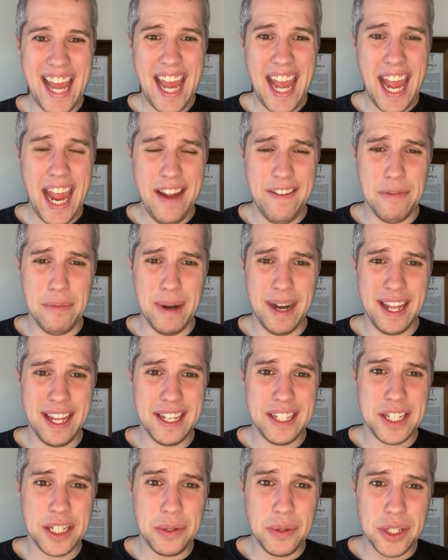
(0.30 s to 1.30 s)
Hey everybody,
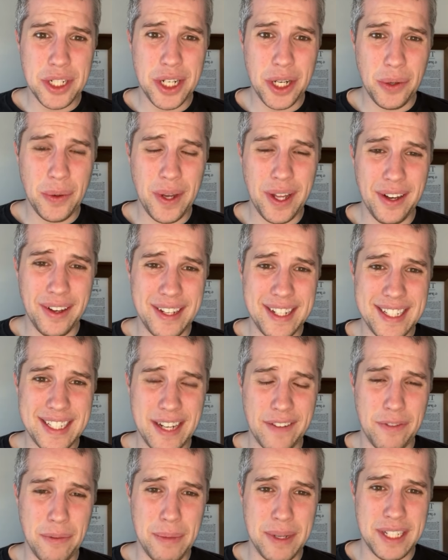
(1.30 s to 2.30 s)
just want to share a quick little
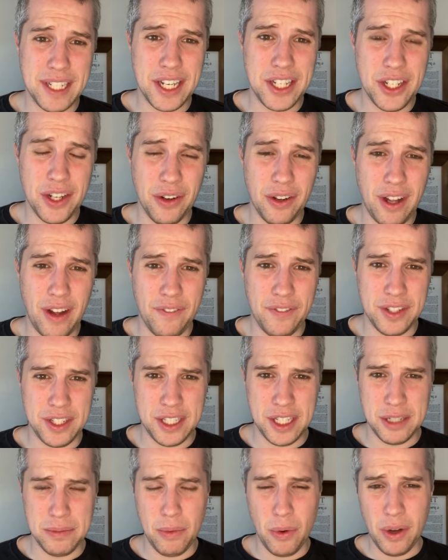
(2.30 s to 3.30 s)
insight from my study general conference
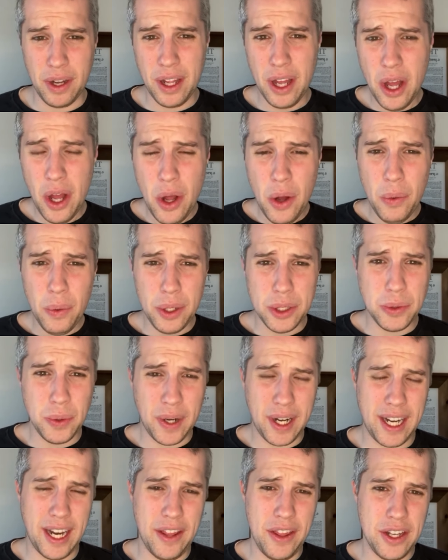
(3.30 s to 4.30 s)
this morning. While I was
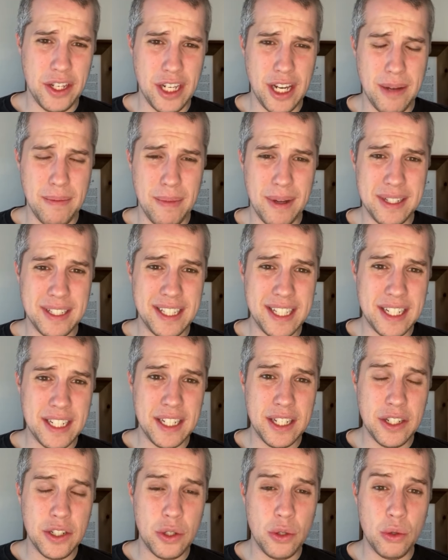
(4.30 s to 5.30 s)
working out at the gym, I was
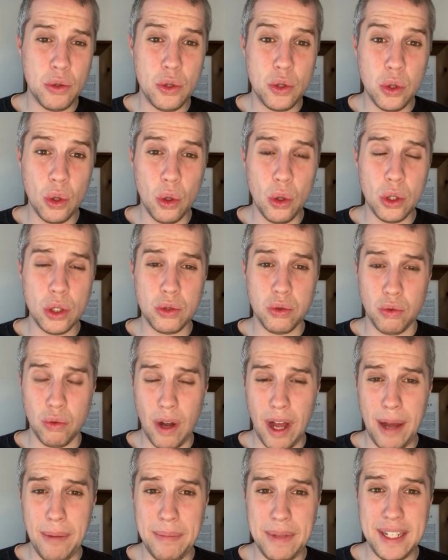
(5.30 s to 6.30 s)
listening to George
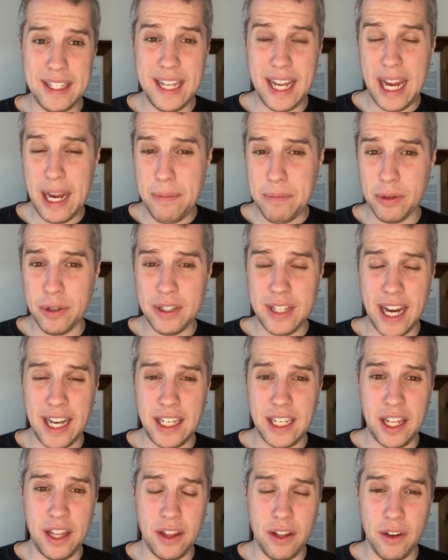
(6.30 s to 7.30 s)
Romney's April
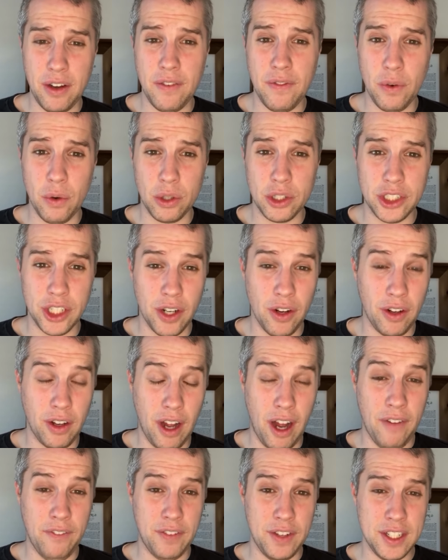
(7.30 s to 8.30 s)
1934 general
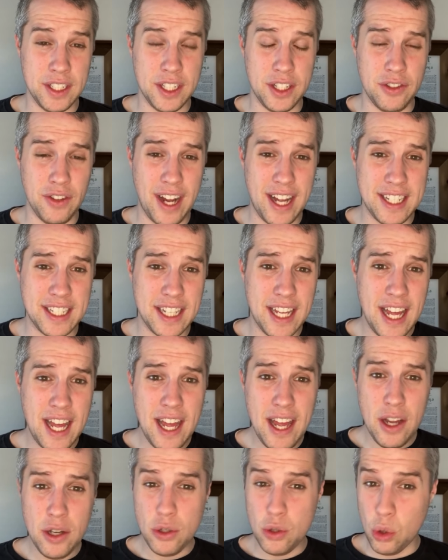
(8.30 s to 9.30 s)
conference address.
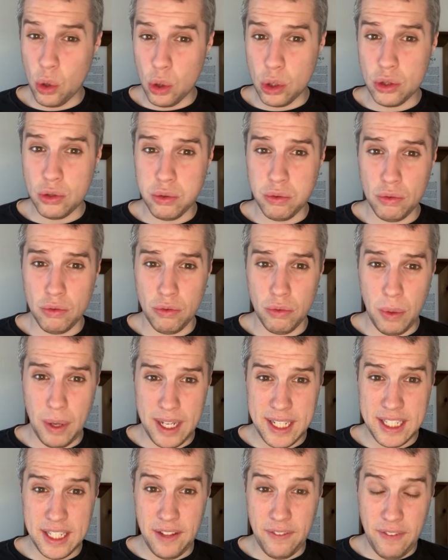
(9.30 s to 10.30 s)
George
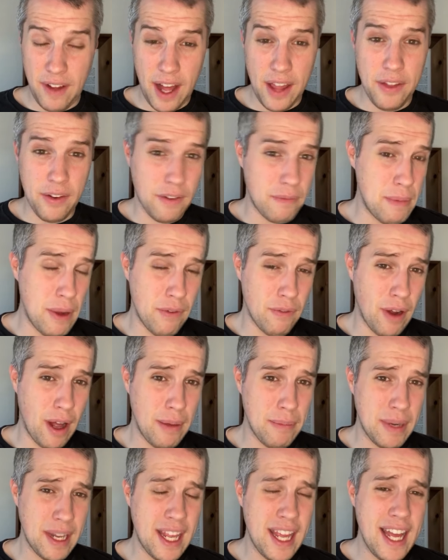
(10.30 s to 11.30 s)
was the father of Mitt
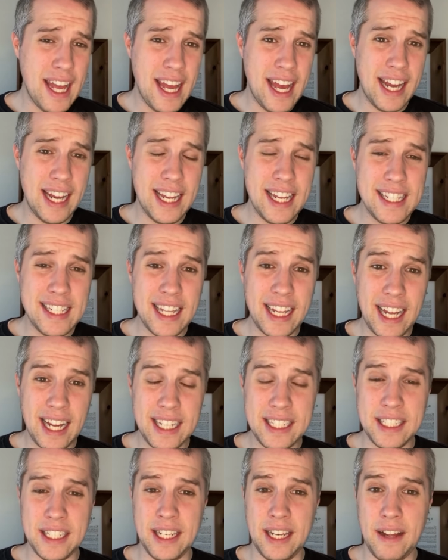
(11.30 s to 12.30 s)
Romney, and he's the
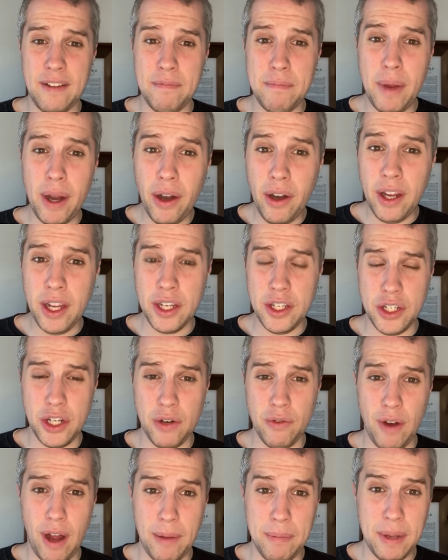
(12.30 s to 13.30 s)
cousin of Marion G.
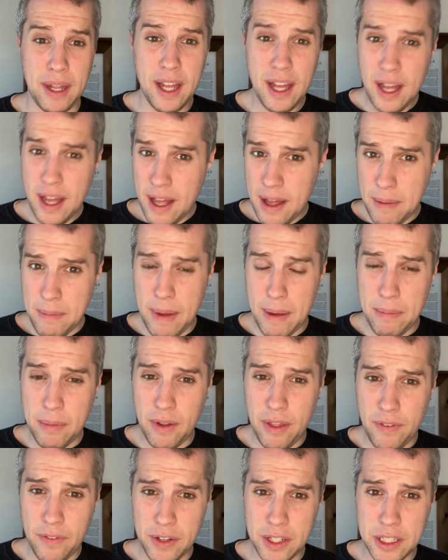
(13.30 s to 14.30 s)
Romney, a member
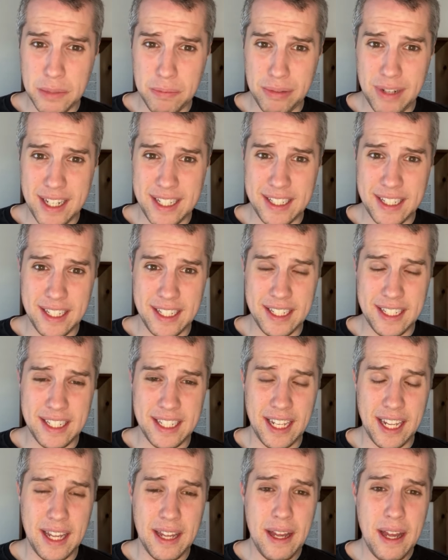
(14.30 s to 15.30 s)
of the first
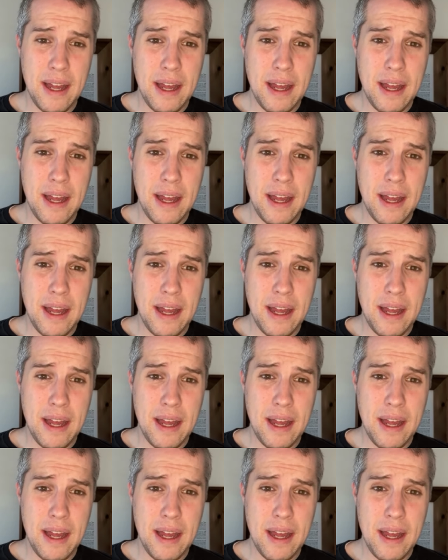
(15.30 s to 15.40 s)
presidency.